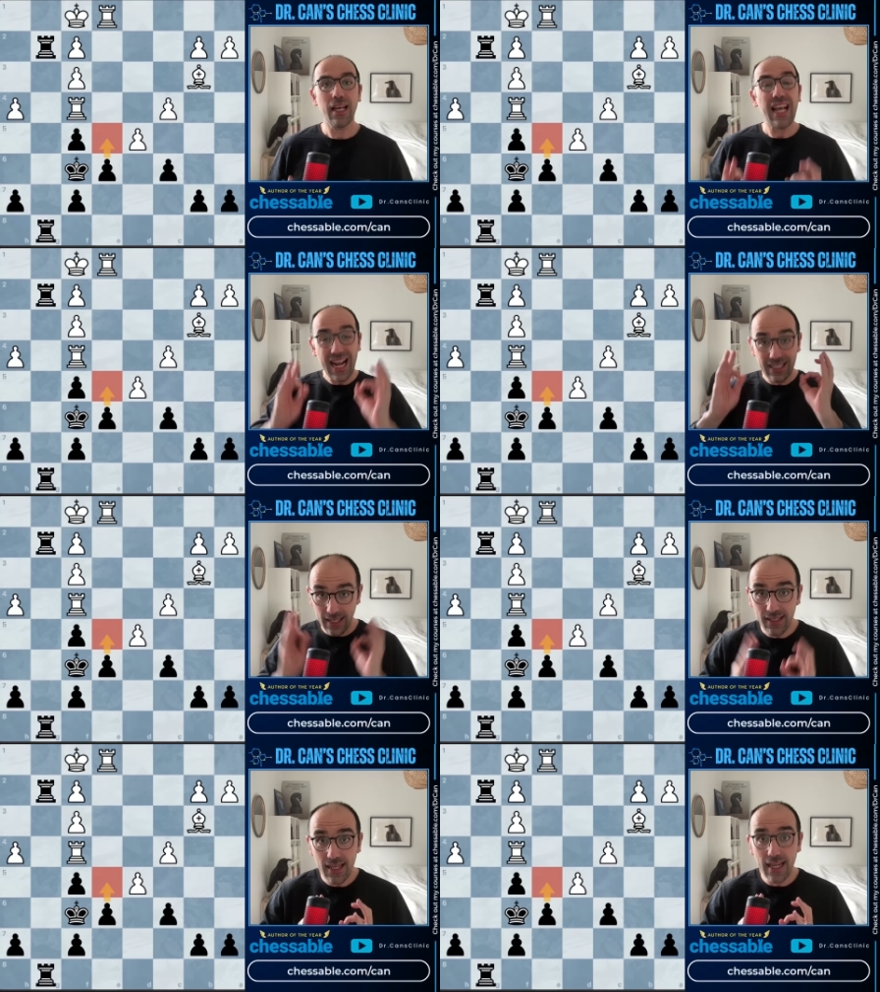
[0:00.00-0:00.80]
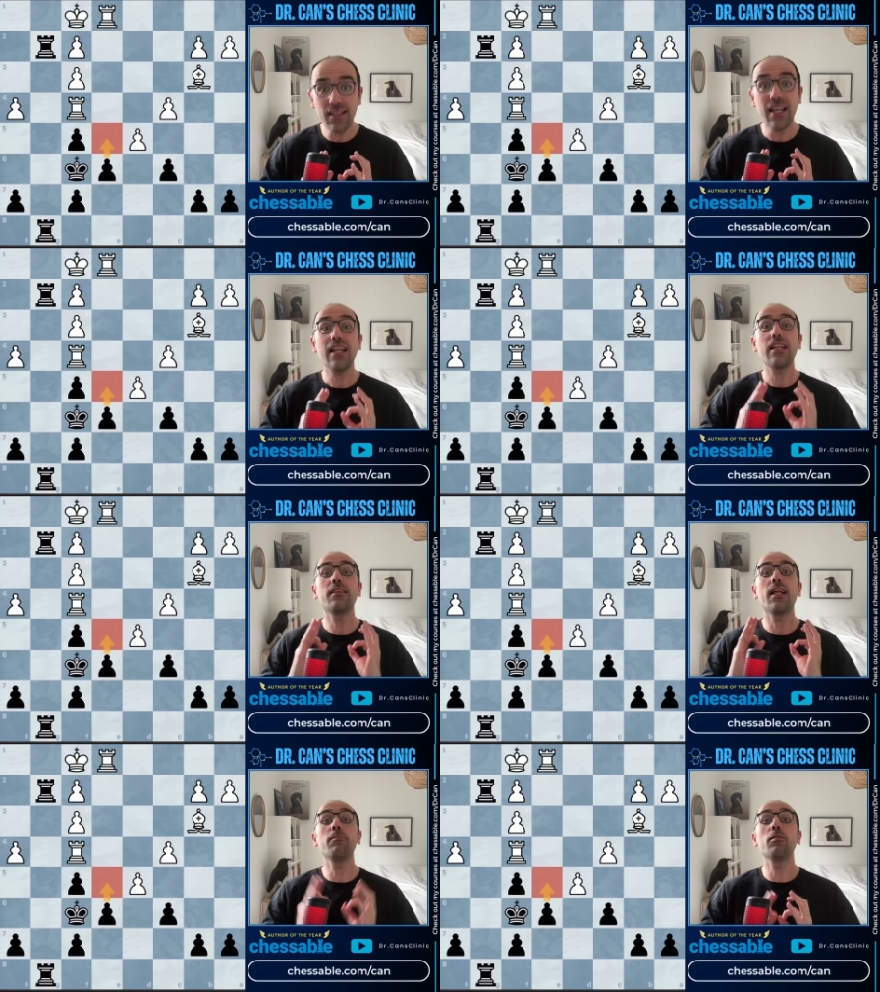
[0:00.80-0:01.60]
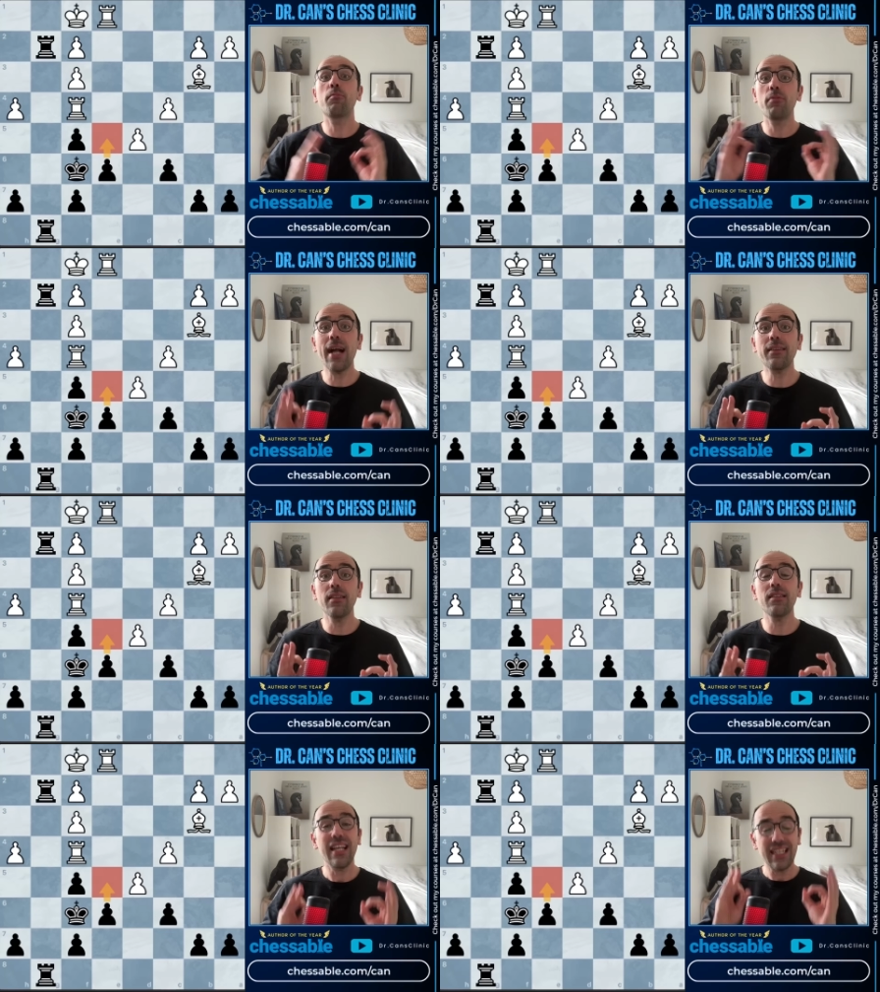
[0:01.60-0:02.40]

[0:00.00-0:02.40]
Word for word: And this needs deliberate practice,